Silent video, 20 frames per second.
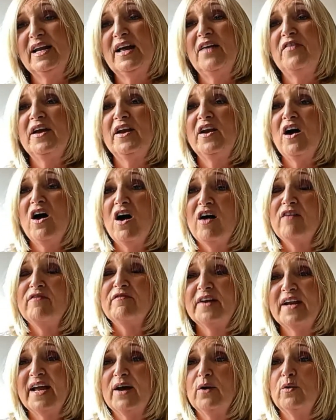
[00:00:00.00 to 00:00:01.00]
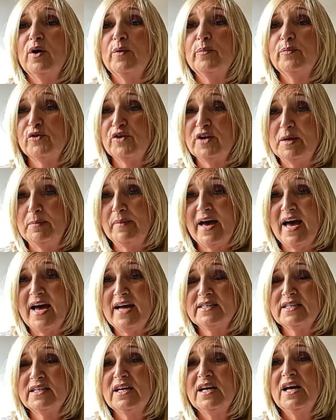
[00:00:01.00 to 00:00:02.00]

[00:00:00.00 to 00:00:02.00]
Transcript: and then half an hour pre-bed.